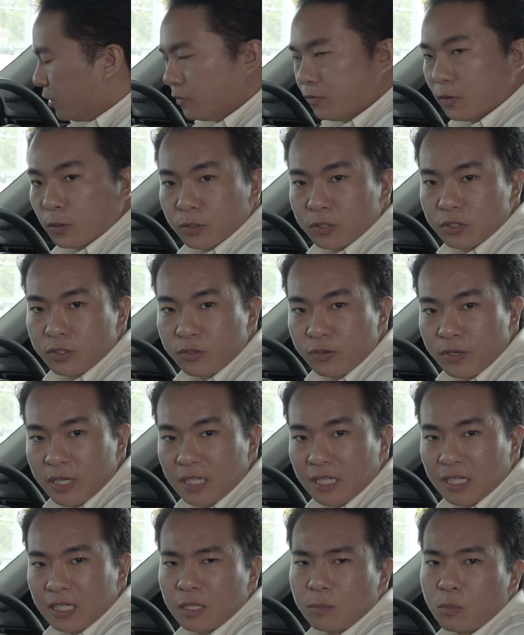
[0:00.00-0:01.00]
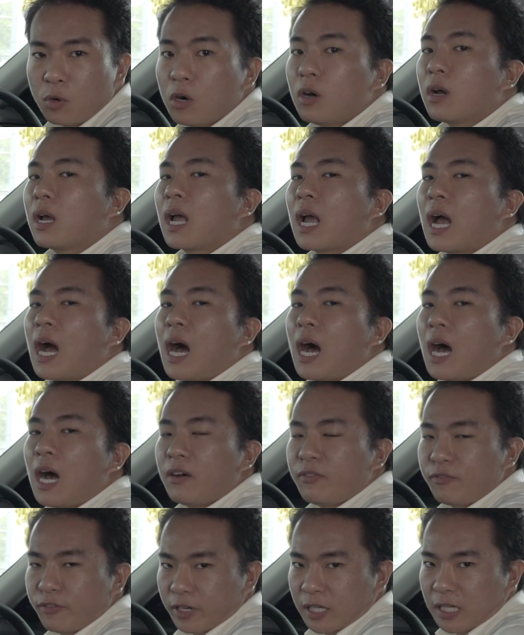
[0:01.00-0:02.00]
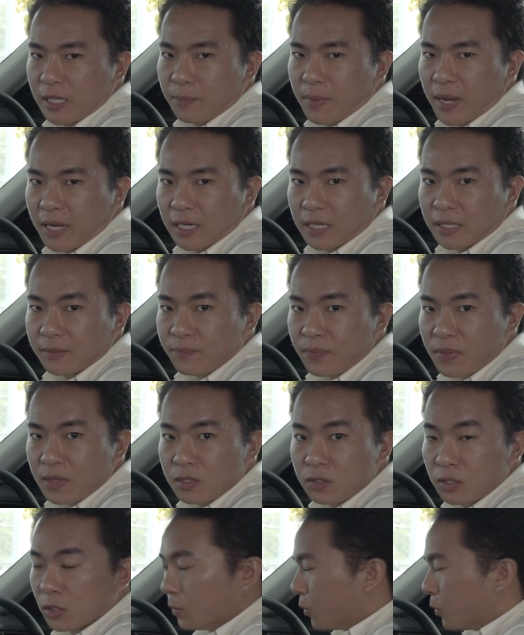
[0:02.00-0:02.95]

your phone screen in a more car-friendly manner, so